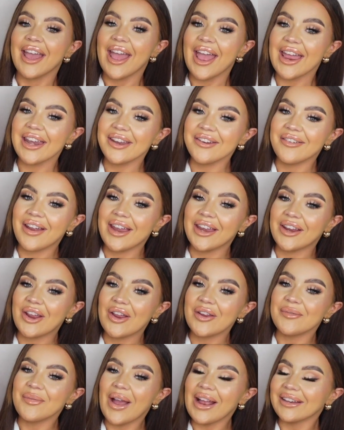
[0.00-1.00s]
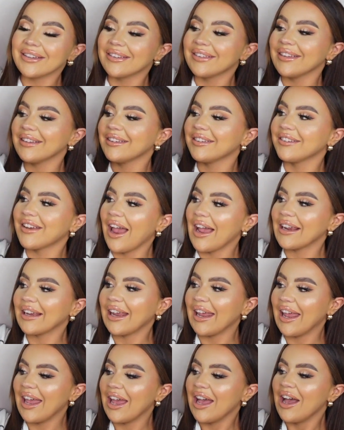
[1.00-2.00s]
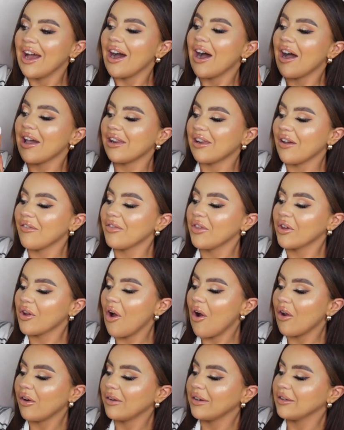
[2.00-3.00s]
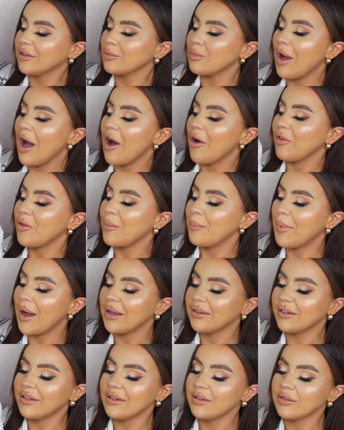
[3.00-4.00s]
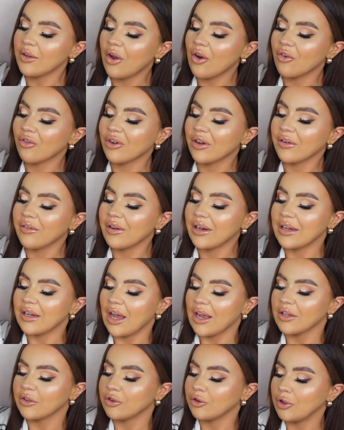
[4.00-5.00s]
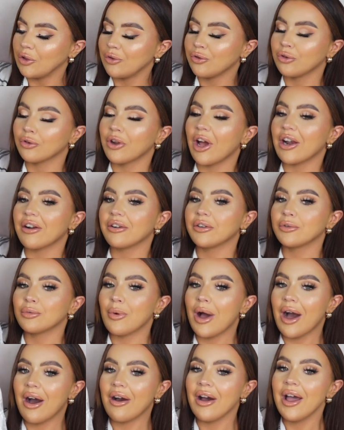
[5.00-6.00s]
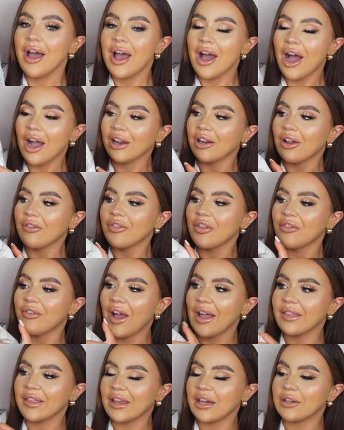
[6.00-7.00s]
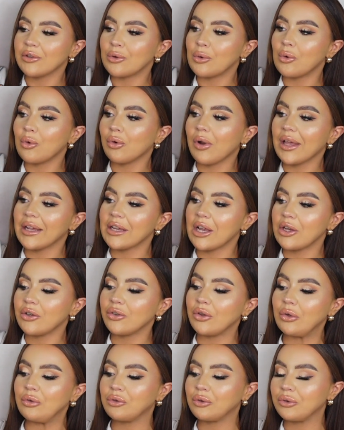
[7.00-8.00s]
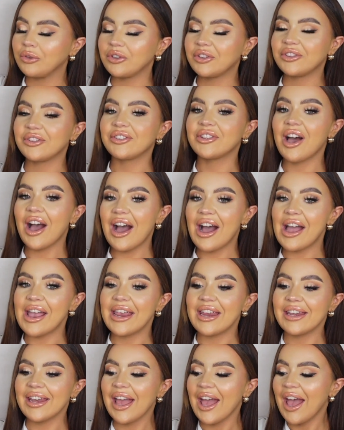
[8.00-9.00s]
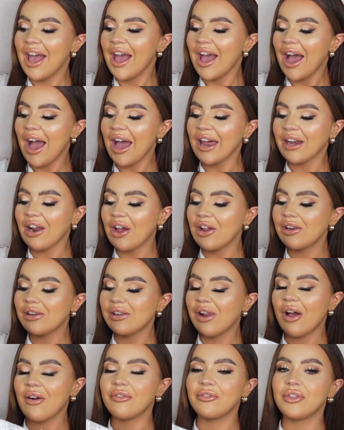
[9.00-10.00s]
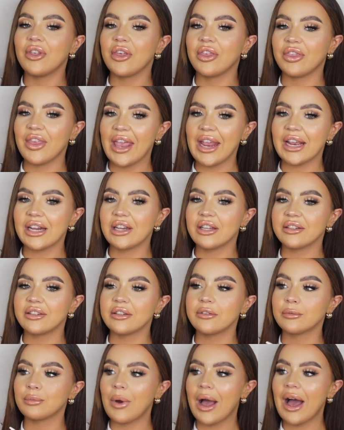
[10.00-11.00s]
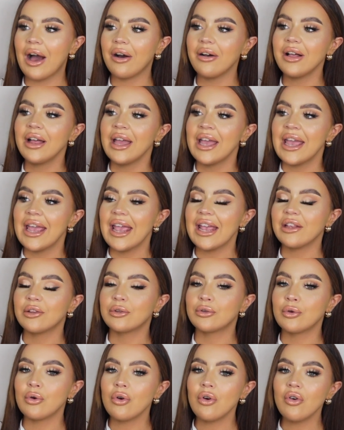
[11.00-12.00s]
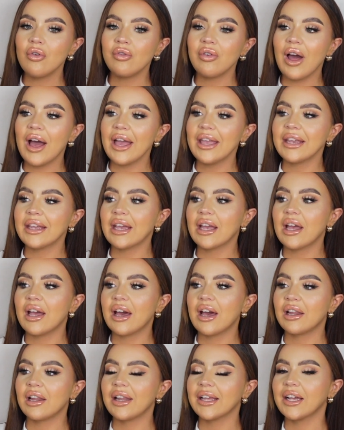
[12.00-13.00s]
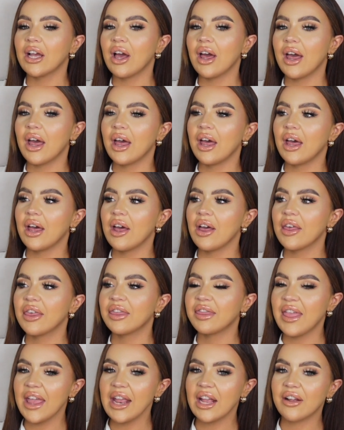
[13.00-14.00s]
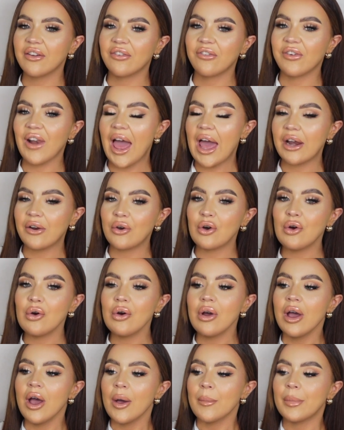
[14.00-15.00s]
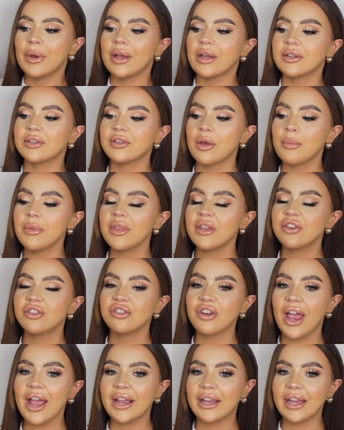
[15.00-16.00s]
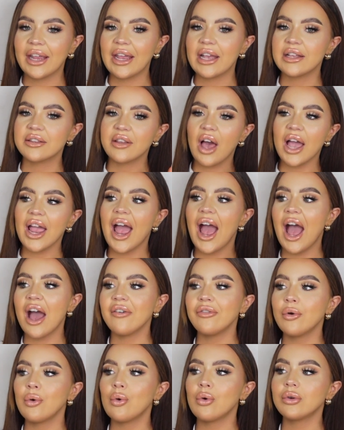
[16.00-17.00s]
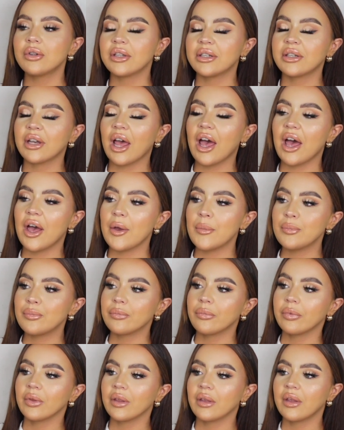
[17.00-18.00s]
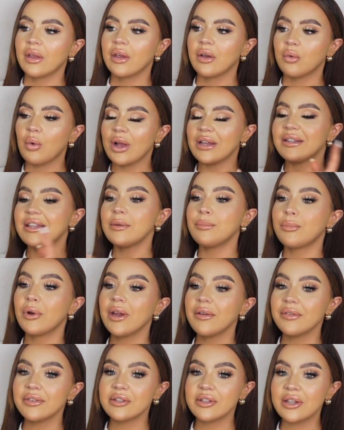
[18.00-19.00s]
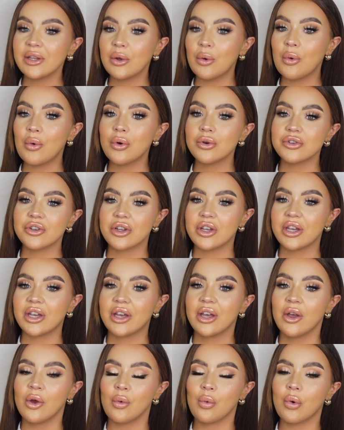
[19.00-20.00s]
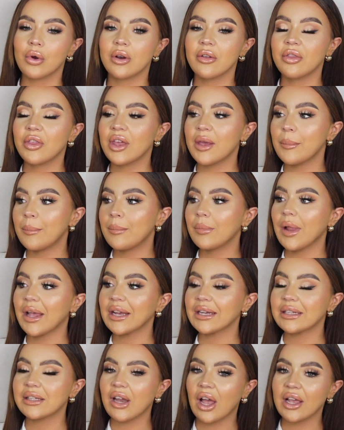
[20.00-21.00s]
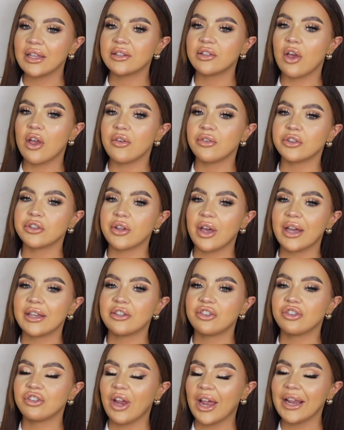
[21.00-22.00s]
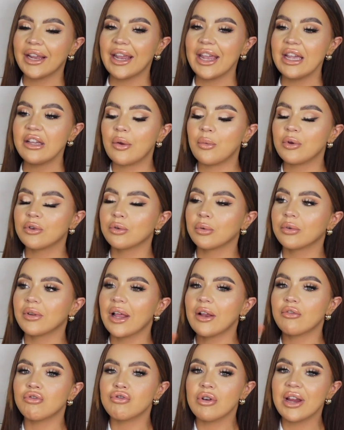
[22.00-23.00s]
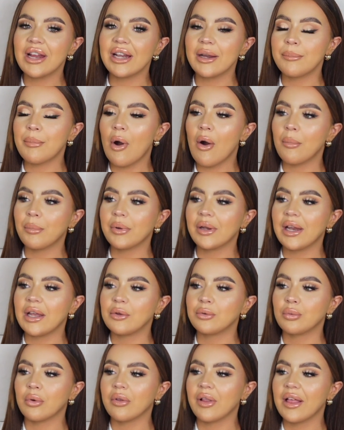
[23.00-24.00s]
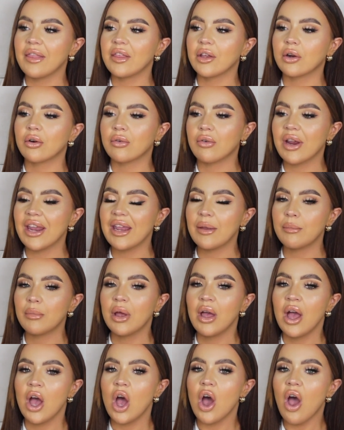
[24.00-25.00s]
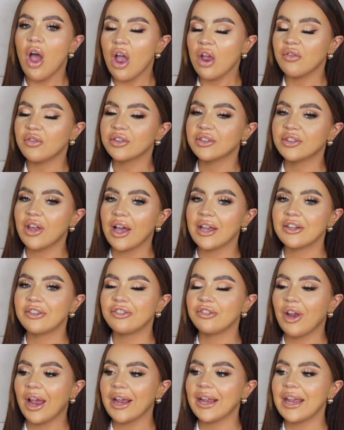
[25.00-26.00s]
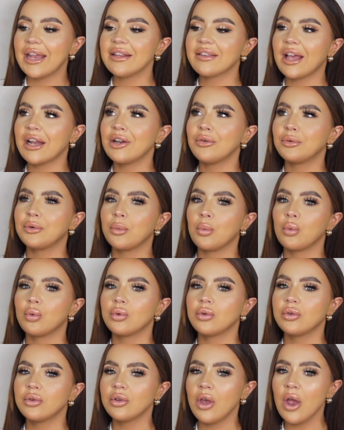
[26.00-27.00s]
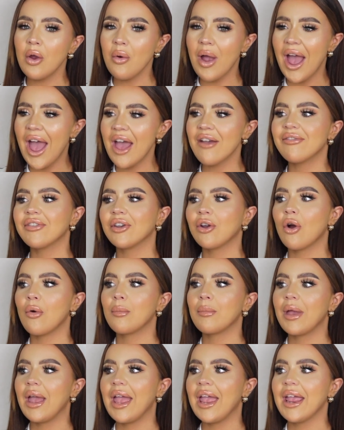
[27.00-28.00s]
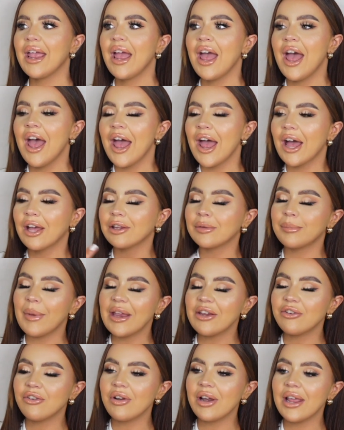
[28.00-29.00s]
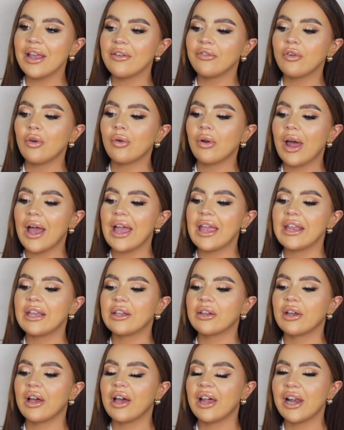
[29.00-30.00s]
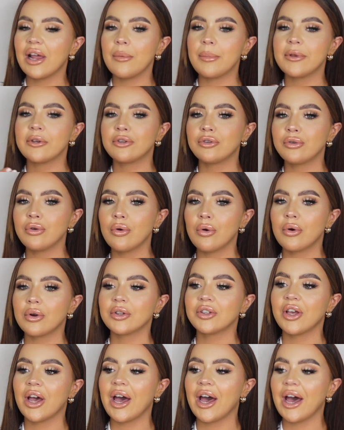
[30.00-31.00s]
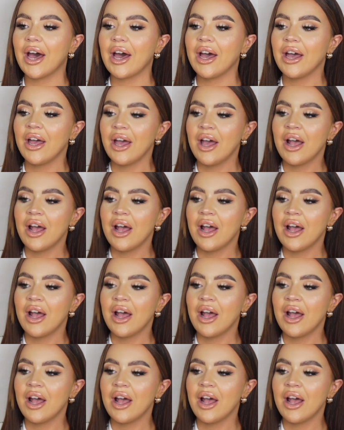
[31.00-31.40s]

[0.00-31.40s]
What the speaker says: Anyway, going back to this jacket, I love the collar as well. The buttons are really nice neutral colour as well. I love the fact that it's all like a neutral design, and I love the thickness as well. It's sort of like a thick flannel, because some of the jackets I have ordered, well, I did previously order one of the like nice oversized jackets, which was like really popular. It was one of like the cream oversized jackets, and it was so heavy on me, especially if you're like a little bit shorter.